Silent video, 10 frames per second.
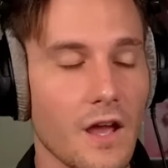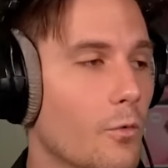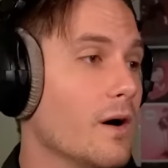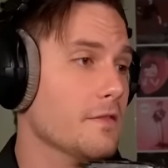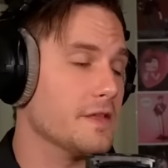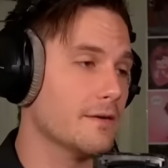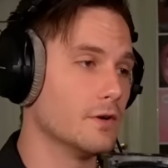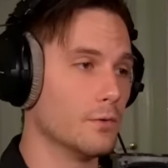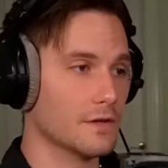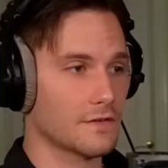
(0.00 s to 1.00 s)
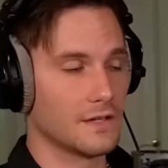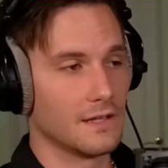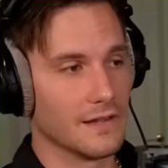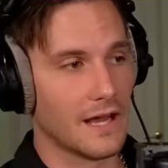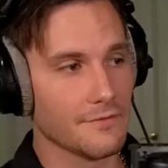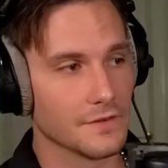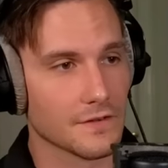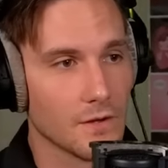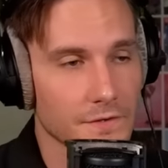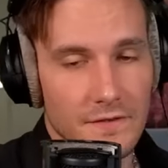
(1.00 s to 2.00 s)
One thing I've noticed in life is
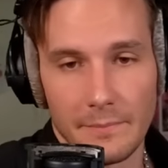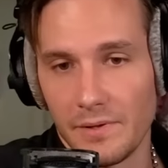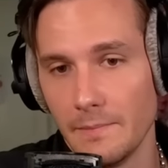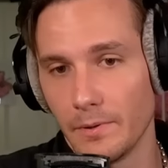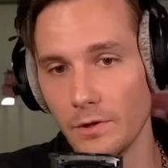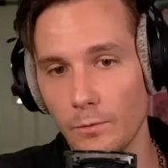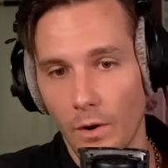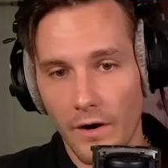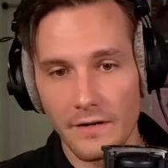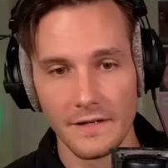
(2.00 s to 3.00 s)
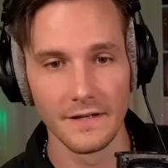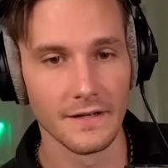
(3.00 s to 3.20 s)
also that people who are